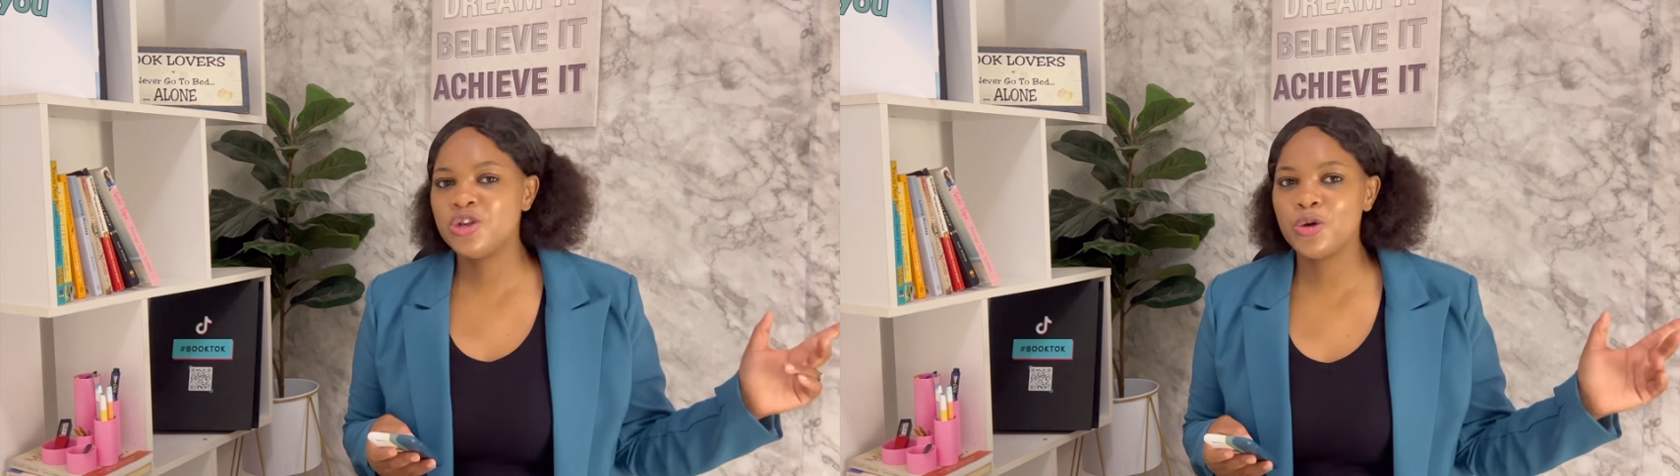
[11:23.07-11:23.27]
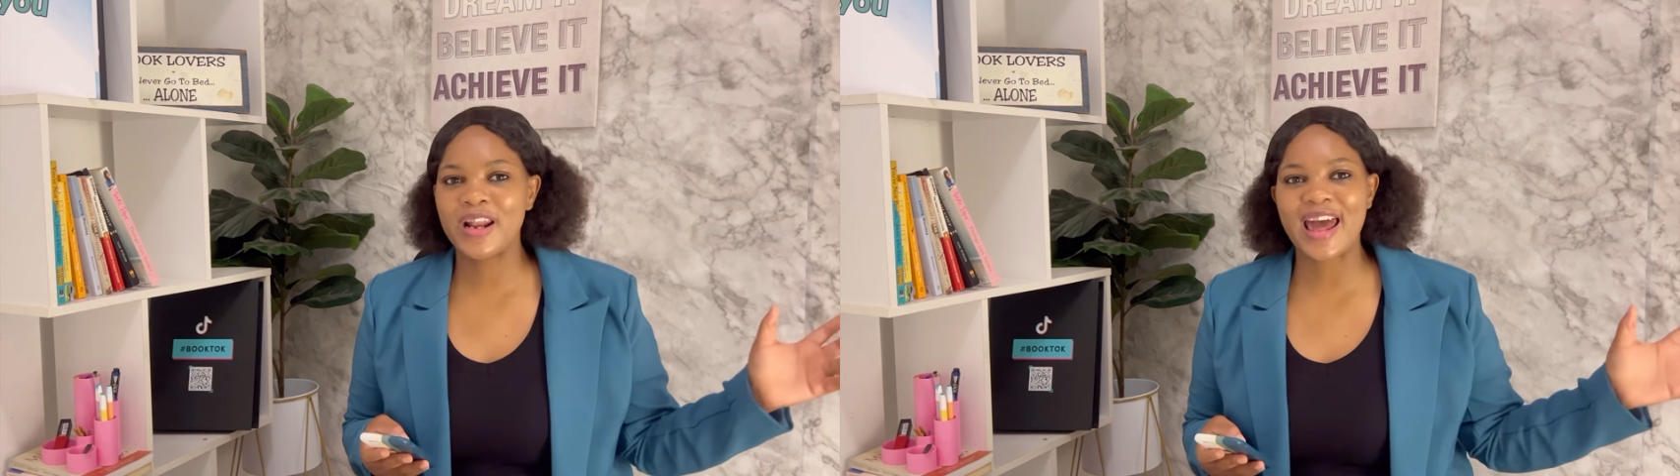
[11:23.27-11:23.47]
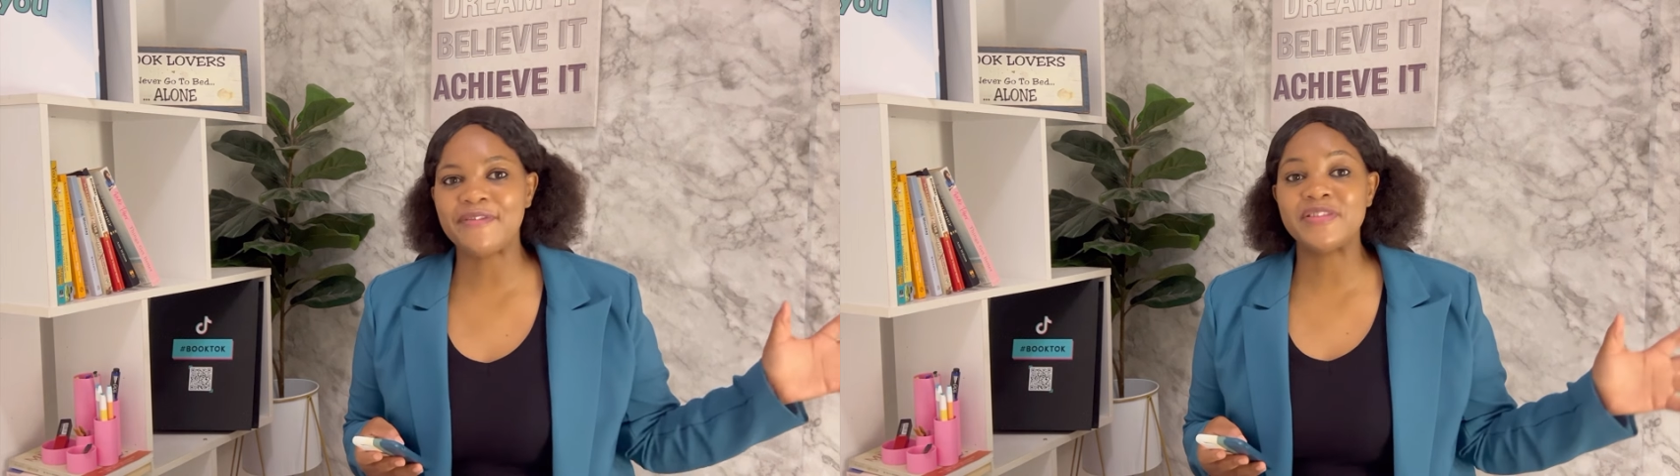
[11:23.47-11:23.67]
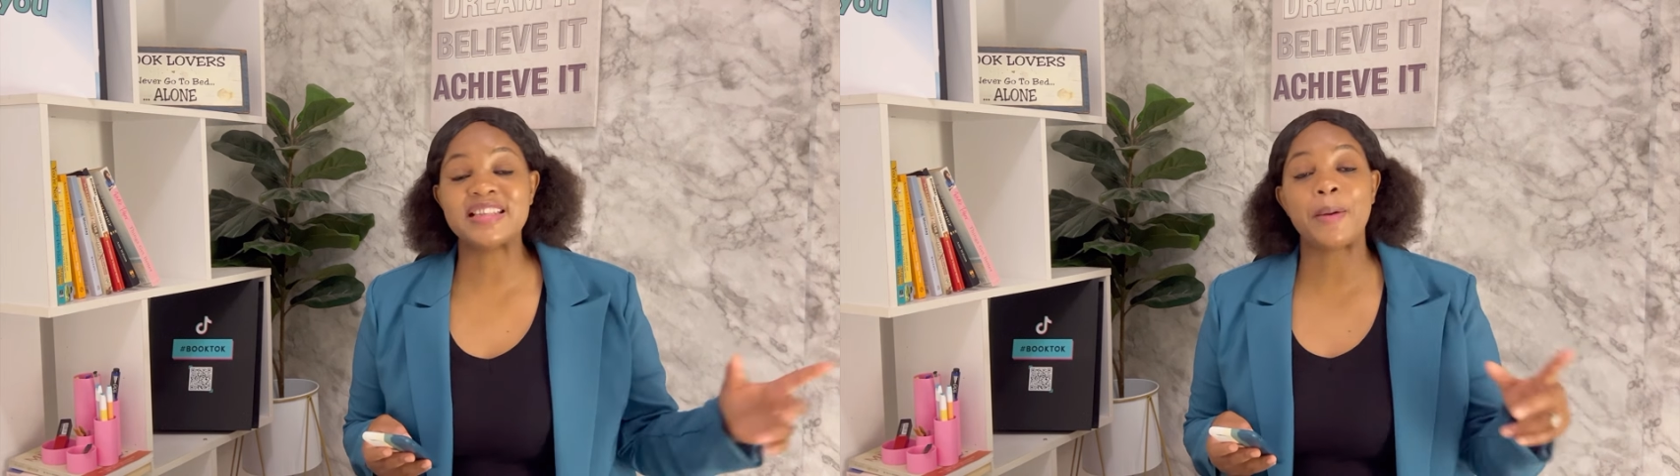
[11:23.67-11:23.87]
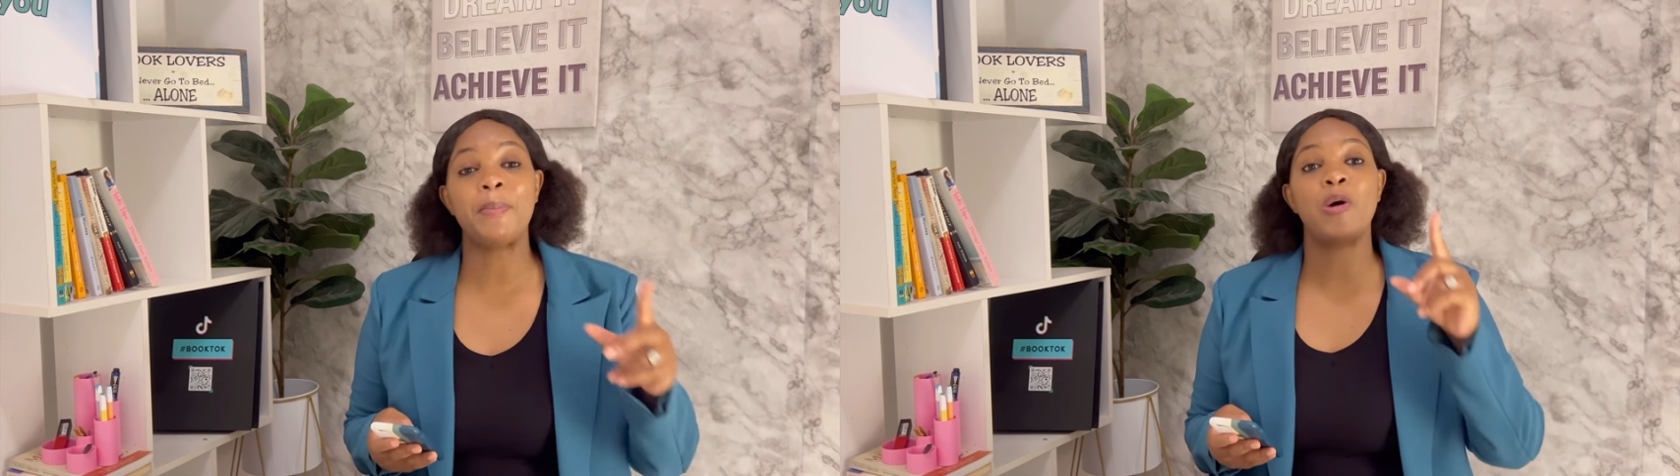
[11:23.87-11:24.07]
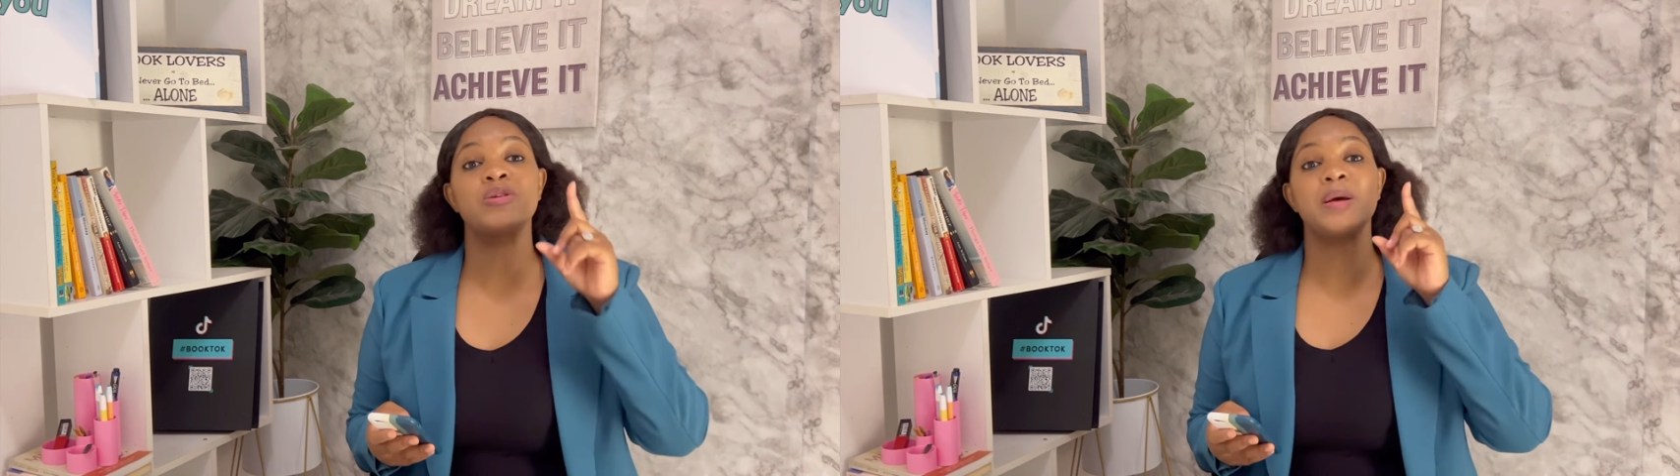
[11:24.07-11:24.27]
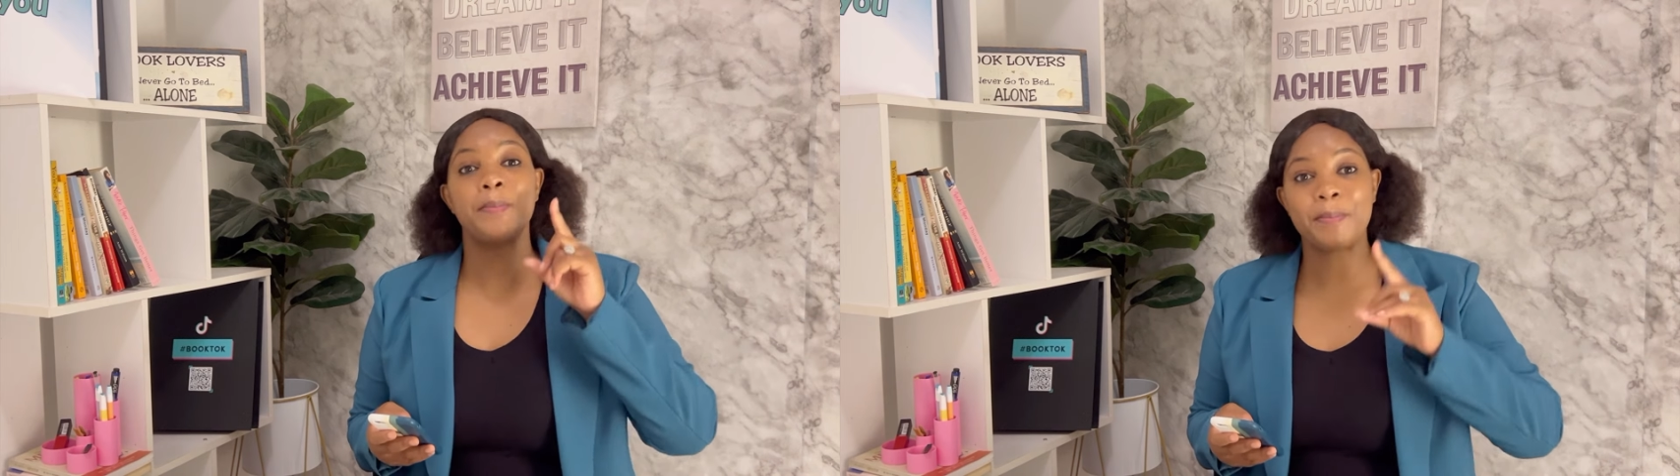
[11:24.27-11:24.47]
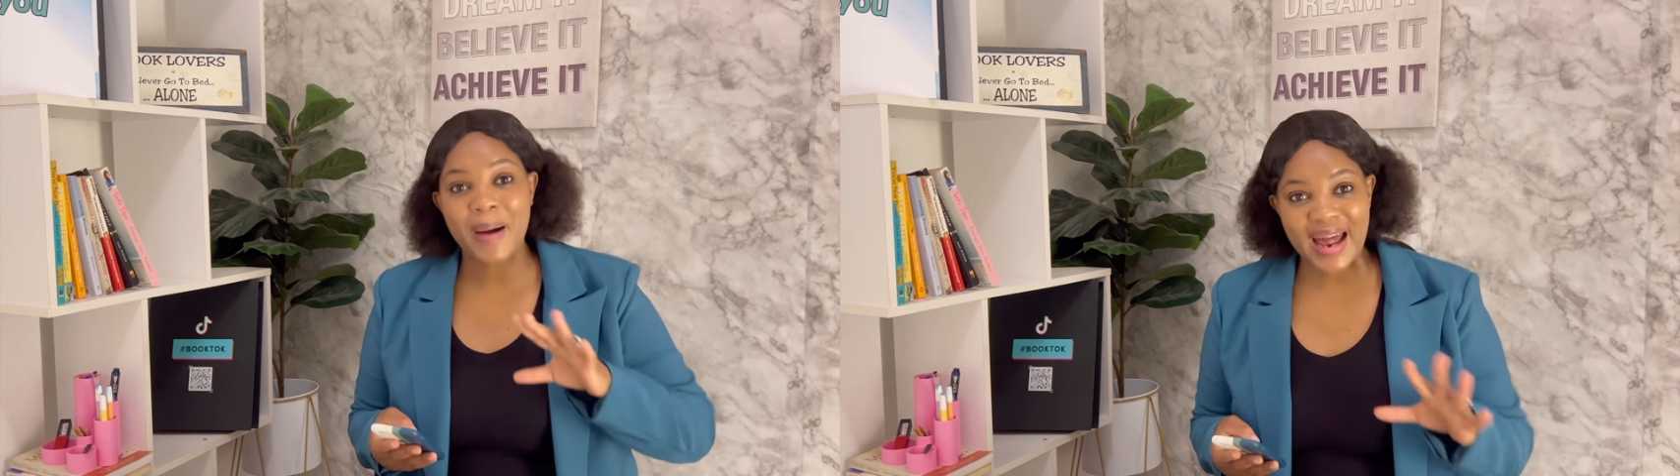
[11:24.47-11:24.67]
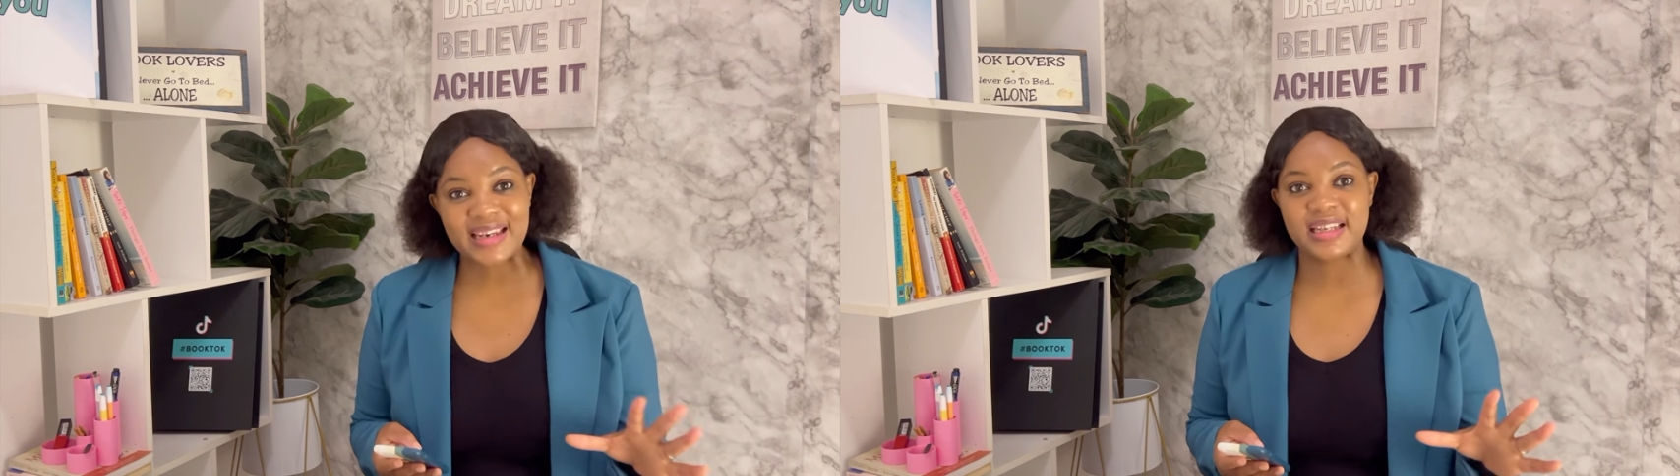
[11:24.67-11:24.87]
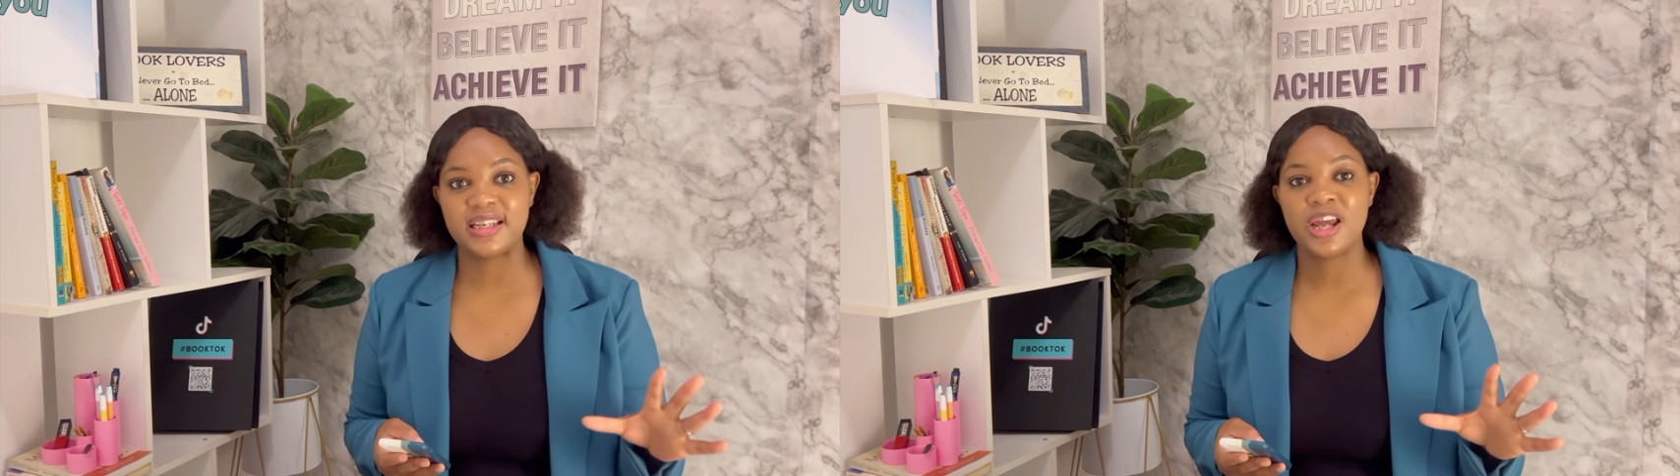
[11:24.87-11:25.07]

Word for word: your life it's about money,